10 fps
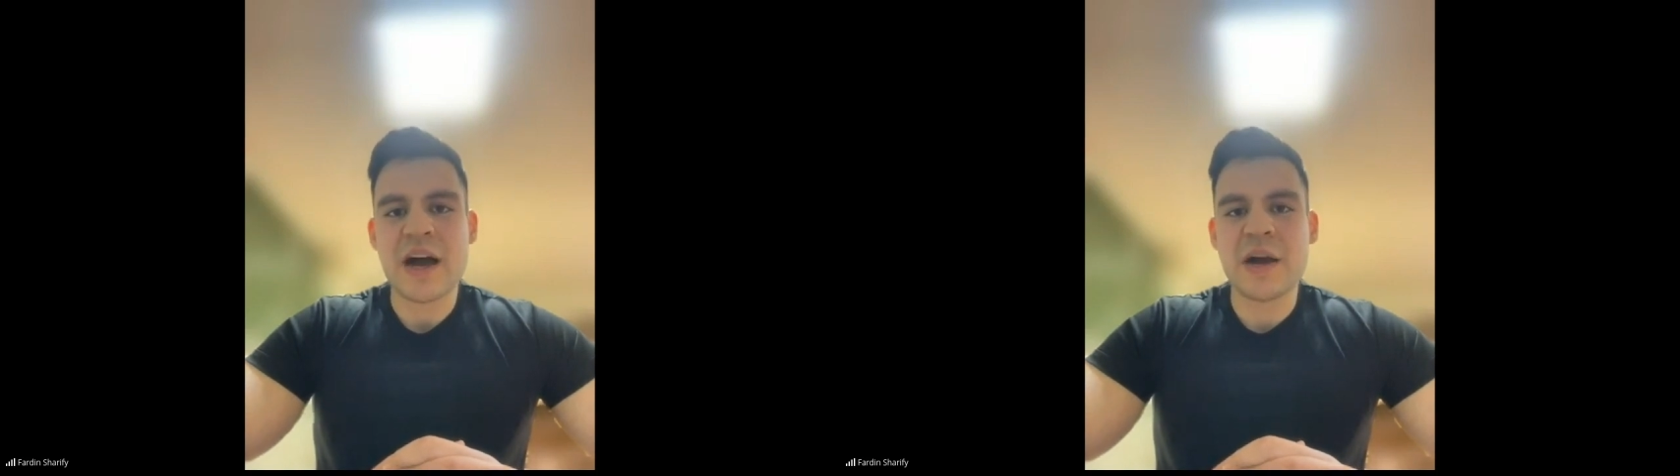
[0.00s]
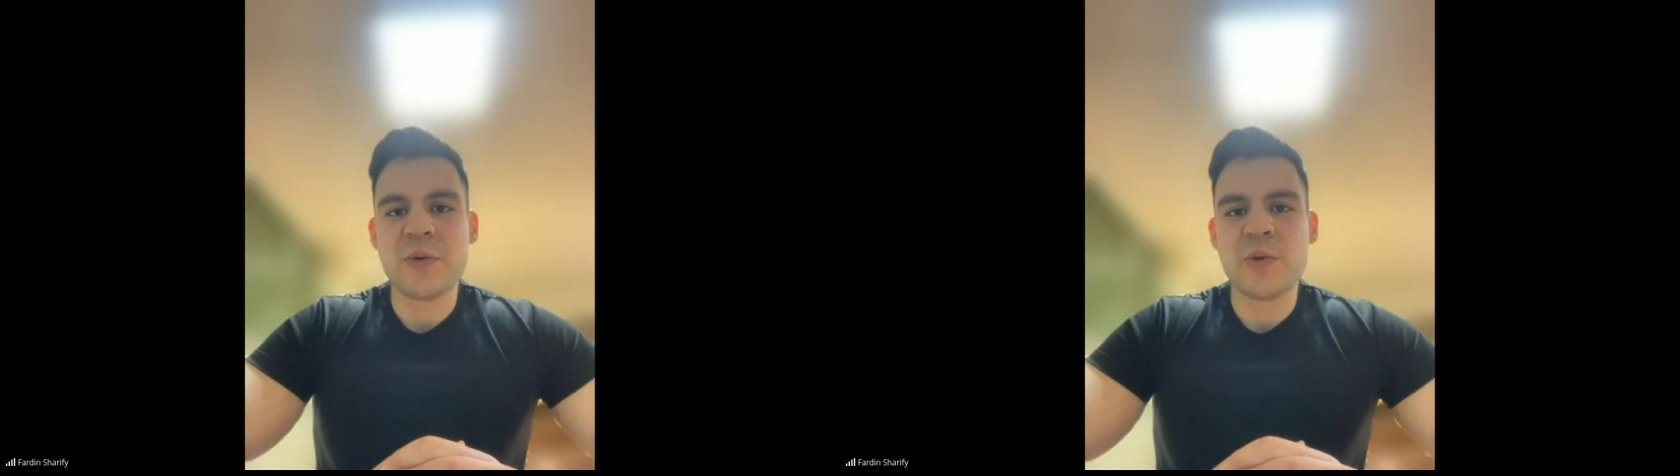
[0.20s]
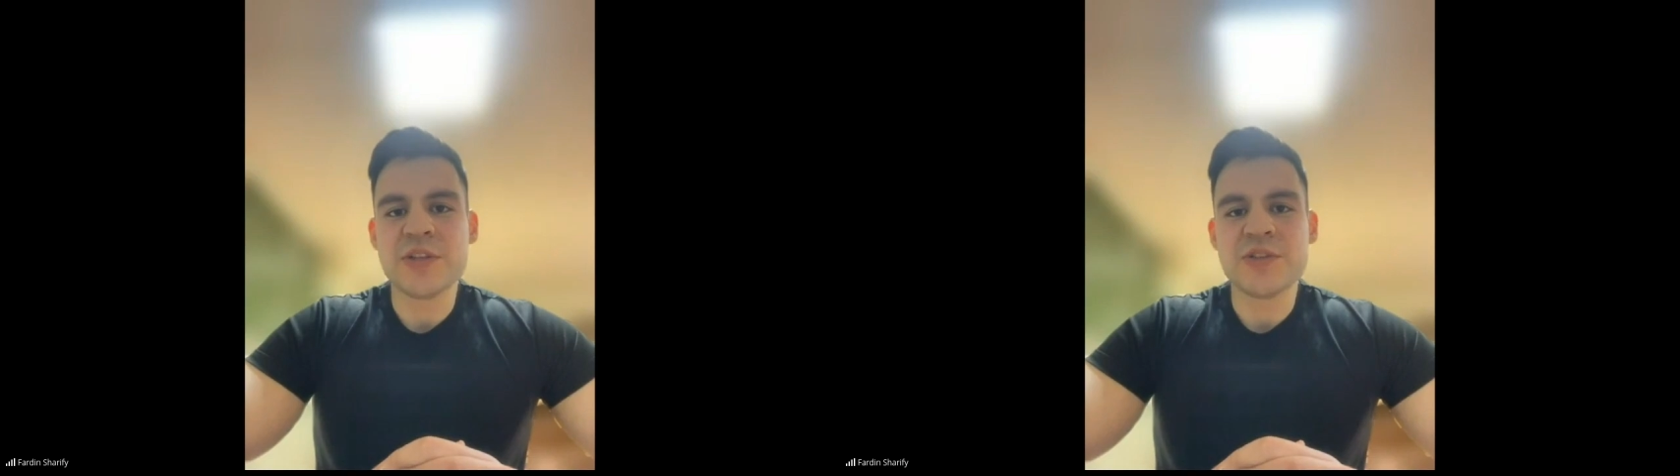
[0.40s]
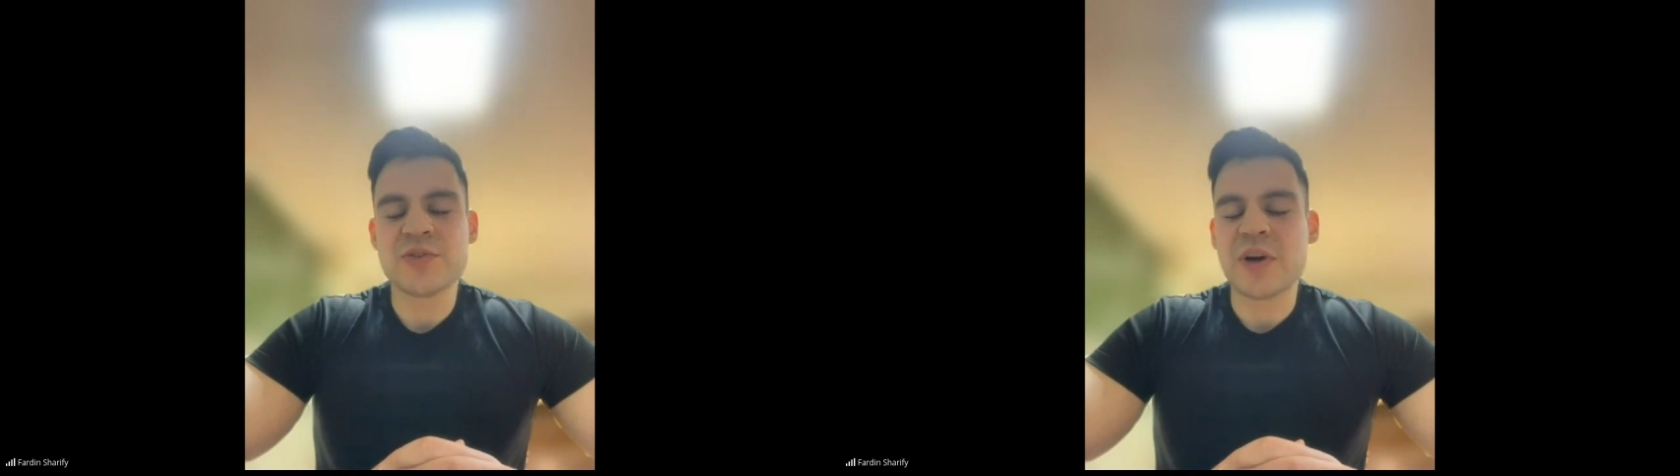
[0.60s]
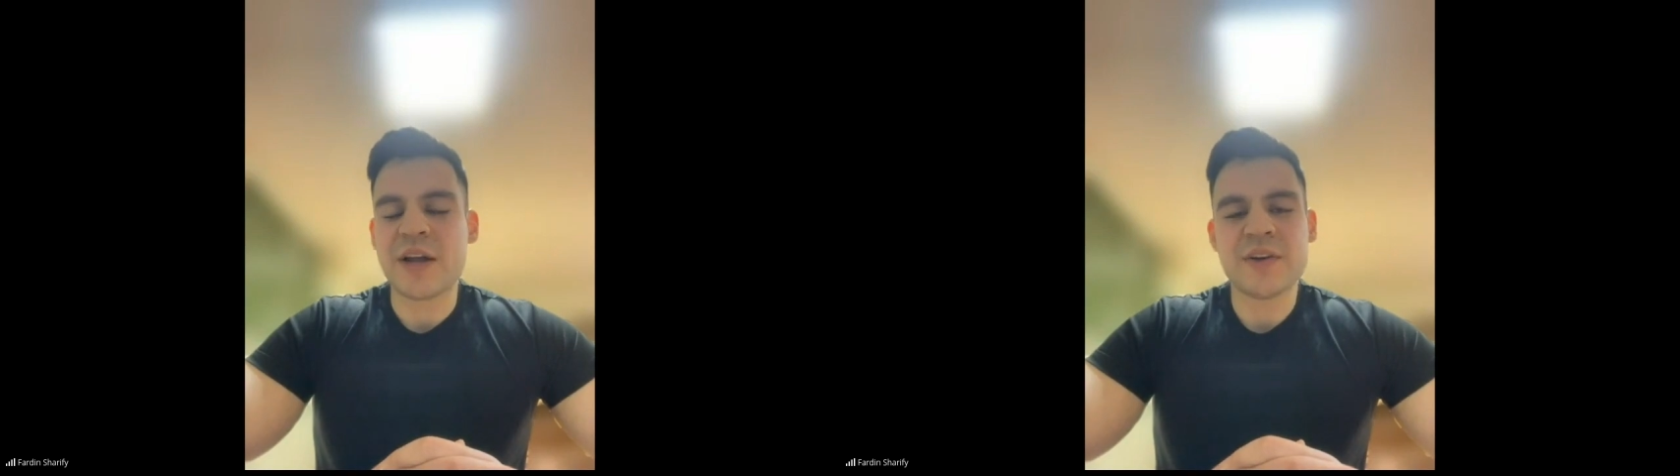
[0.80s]
I went
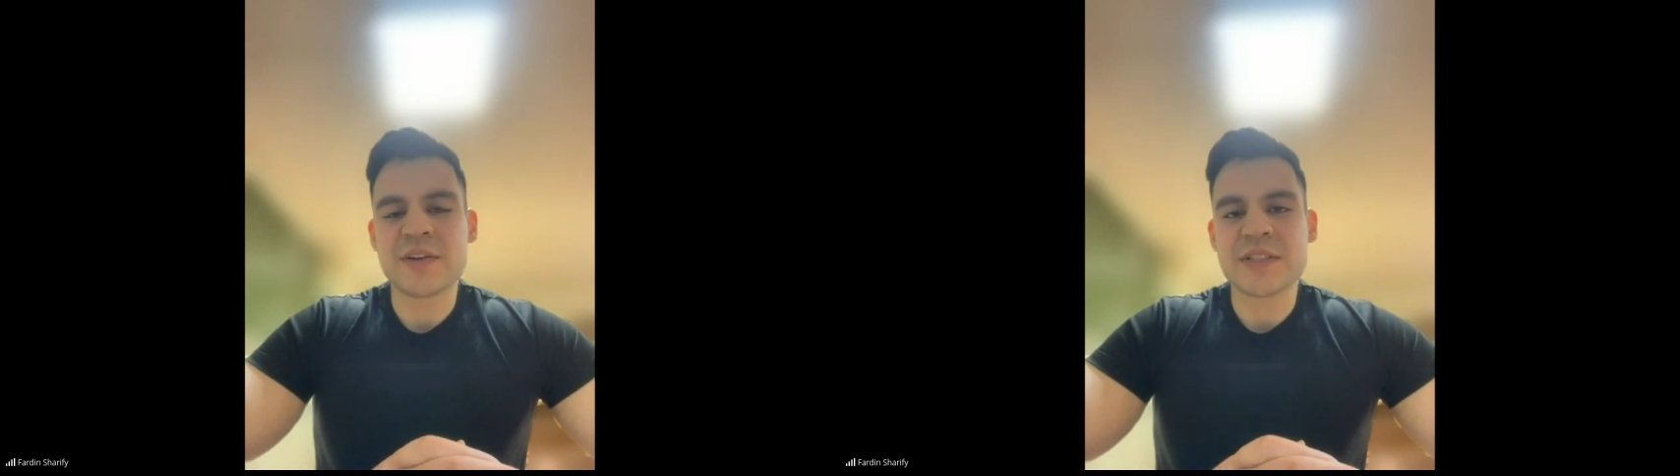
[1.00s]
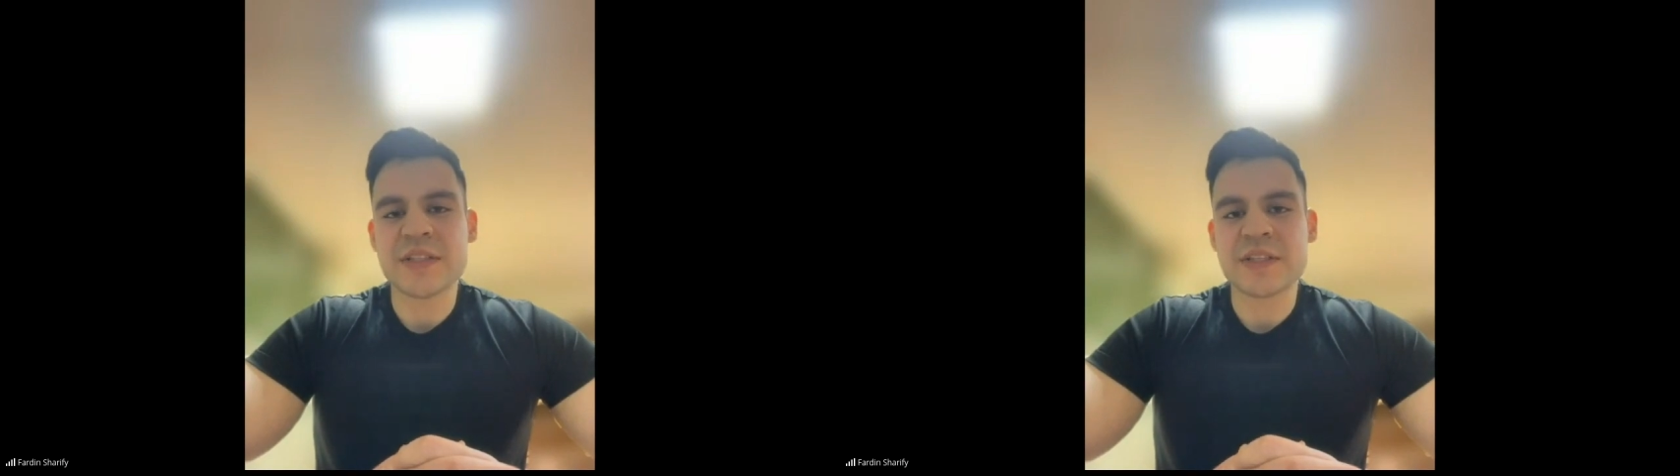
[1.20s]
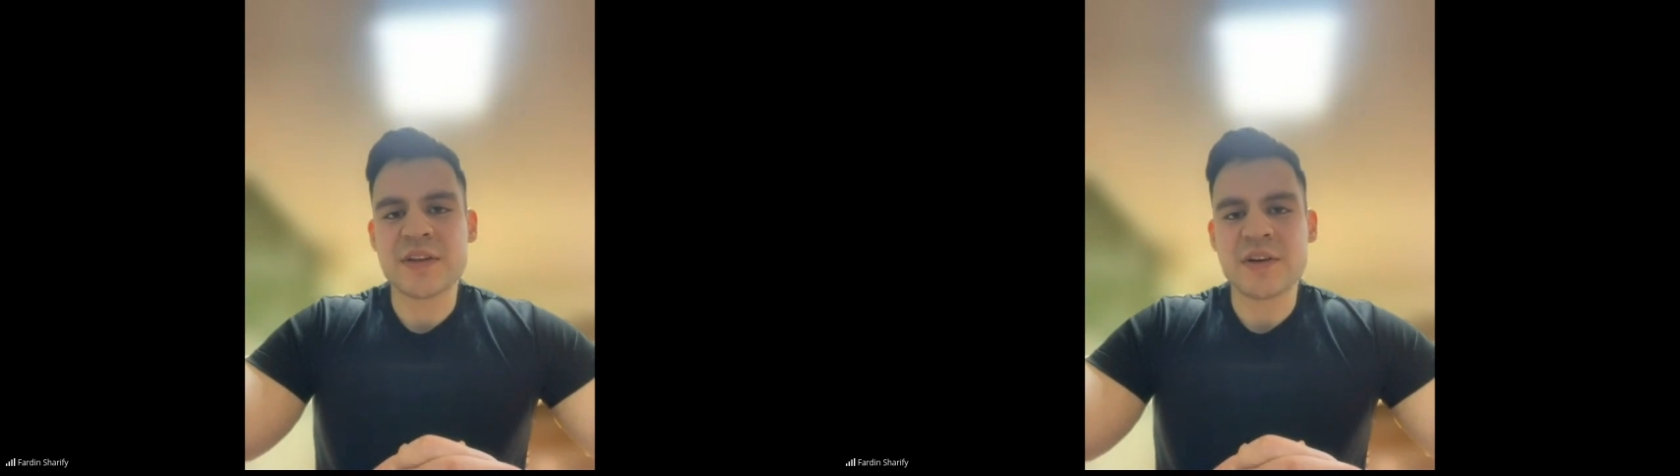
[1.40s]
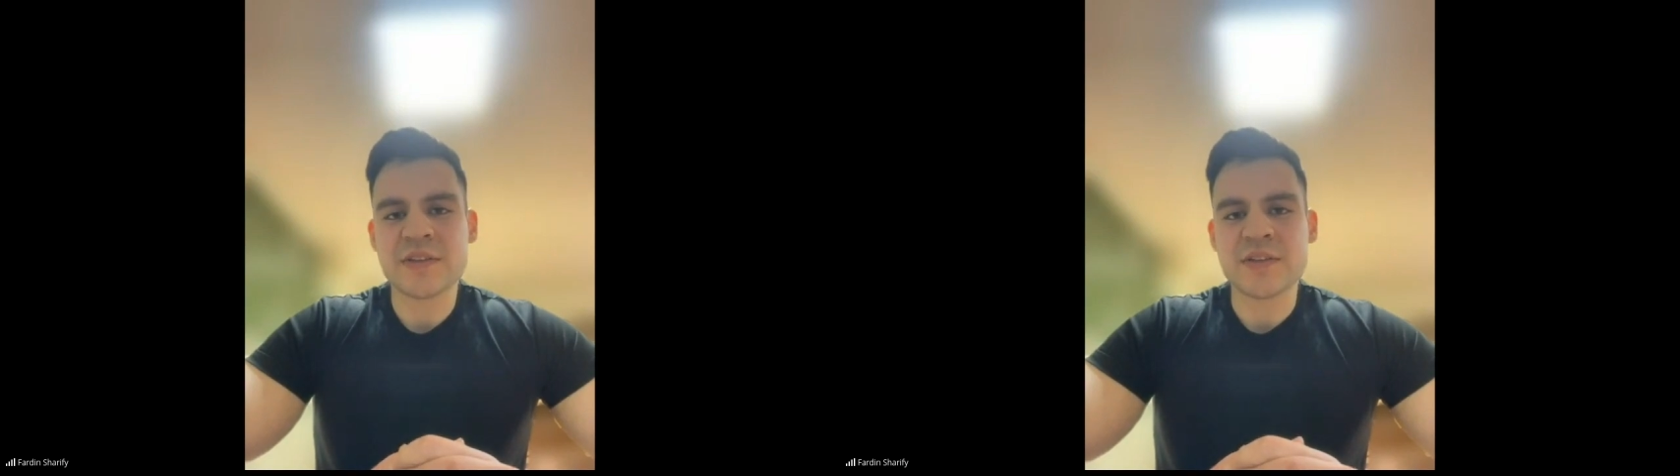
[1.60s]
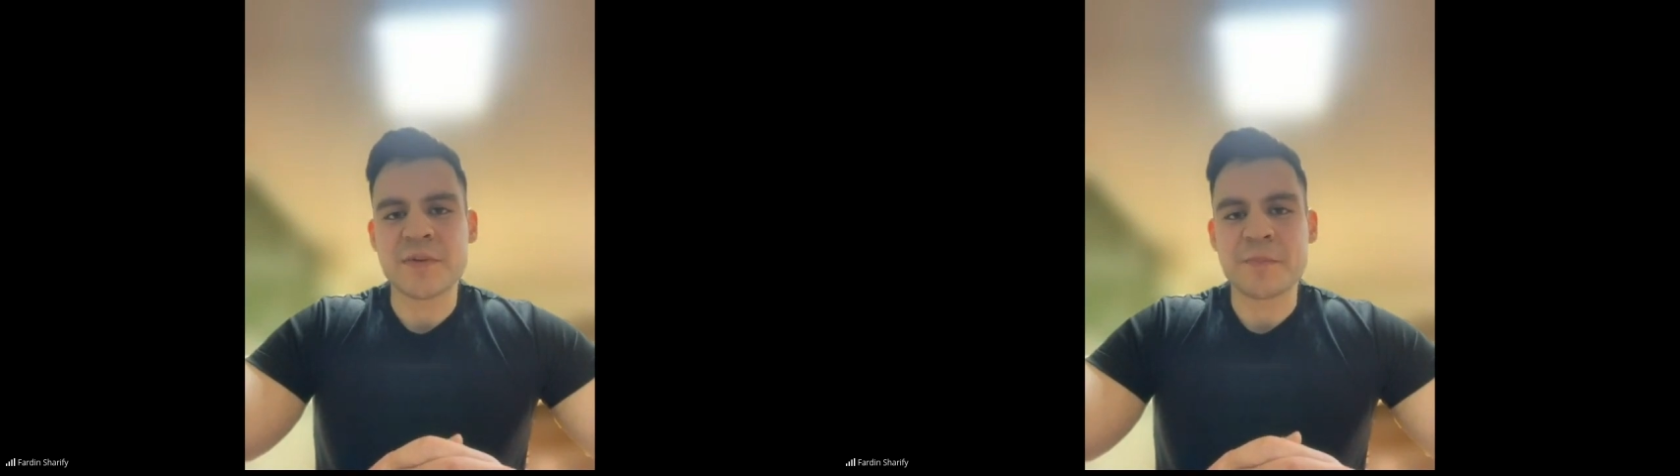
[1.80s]
to another cities
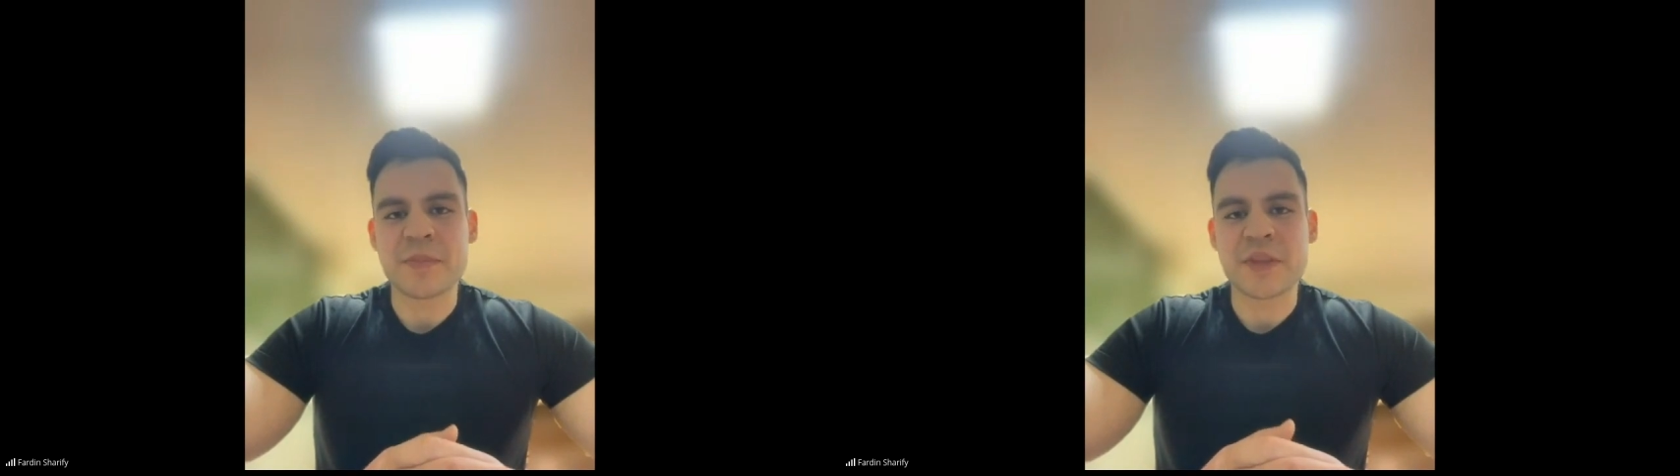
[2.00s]
also,